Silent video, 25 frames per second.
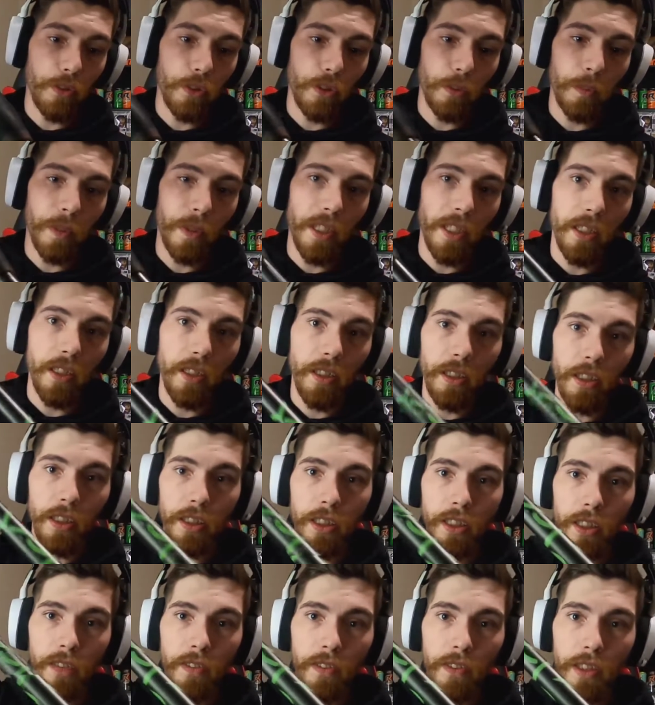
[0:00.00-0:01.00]
by the look
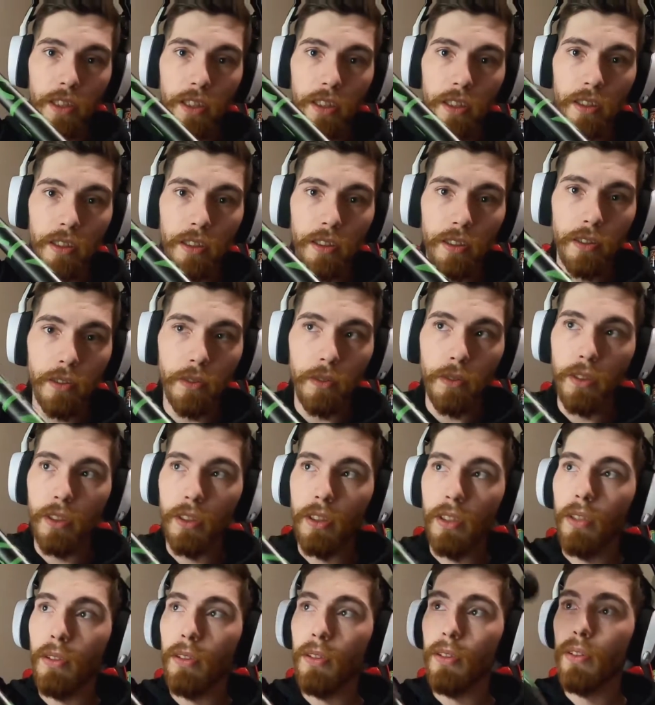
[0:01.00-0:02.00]
of it. The Googan
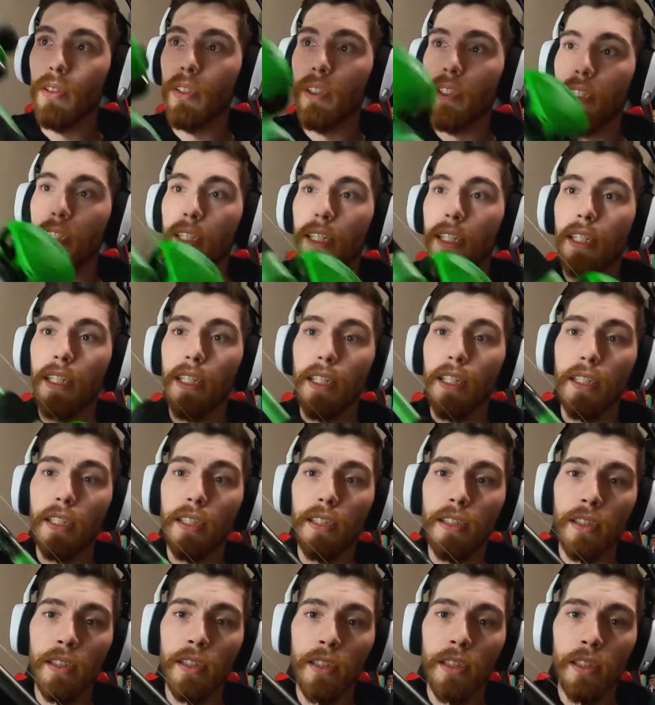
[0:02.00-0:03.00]
logo there.
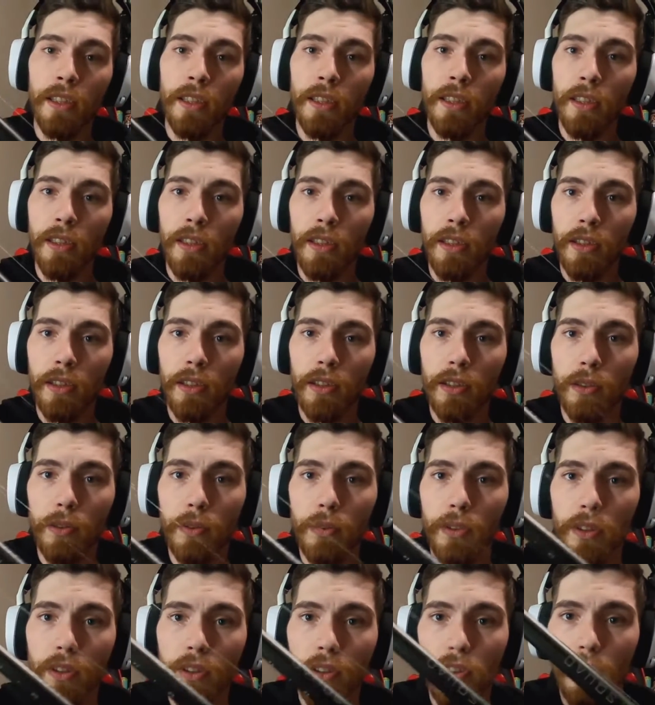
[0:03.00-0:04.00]
Googan
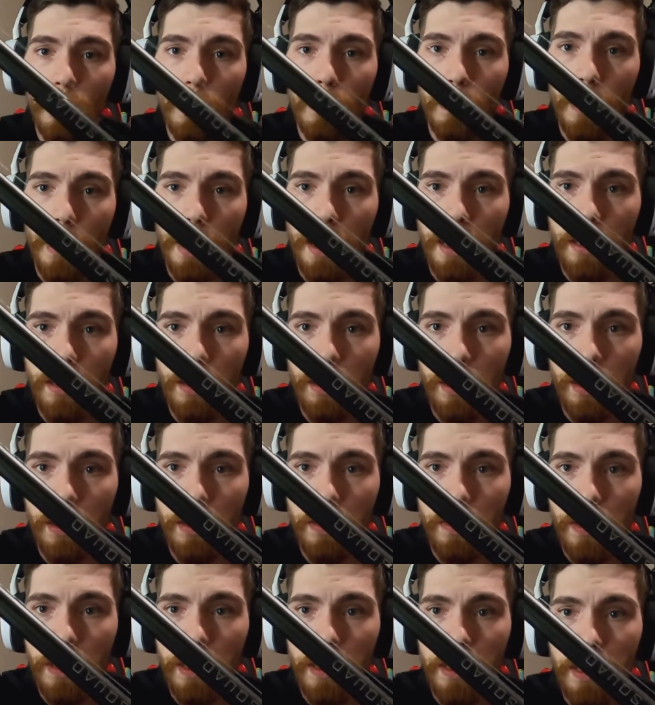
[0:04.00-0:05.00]
squad on it
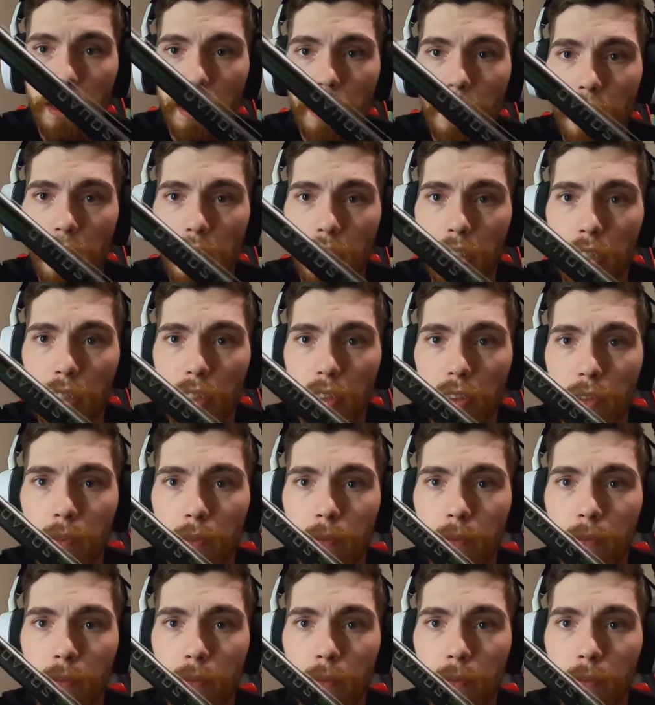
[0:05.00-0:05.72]
right there.